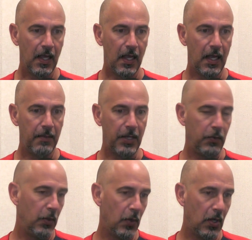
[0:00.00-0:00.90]
Um, and
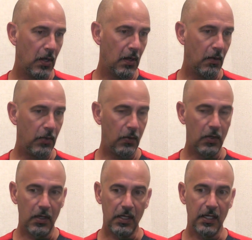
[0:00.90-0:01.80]
we were we
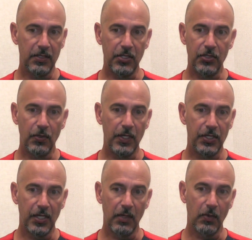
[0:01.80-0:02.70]
were in a
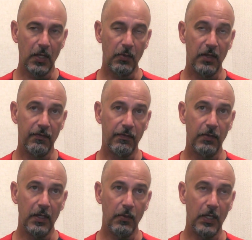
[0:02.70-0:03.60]
situation where we've
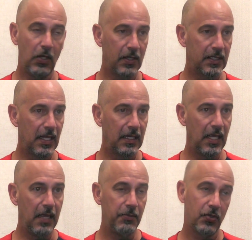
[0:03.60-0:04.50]
we, we lost that
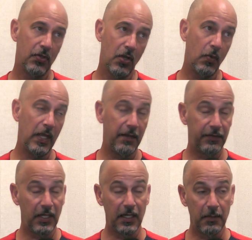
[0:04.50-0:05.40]
game, so now we have
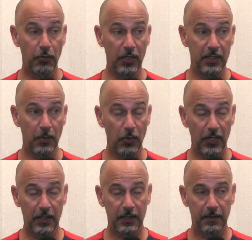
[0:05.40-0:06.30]
to get the point somewhere
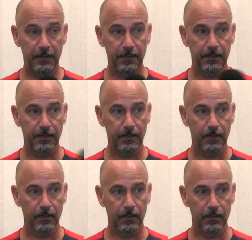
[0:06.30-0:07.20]
else.
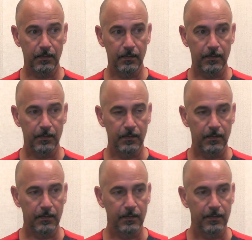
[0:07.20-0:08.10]
Coach, thanks a lot and good
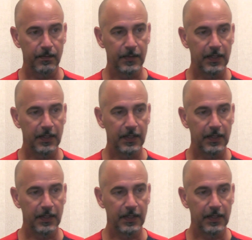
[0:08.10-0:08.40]
luck tomorrow.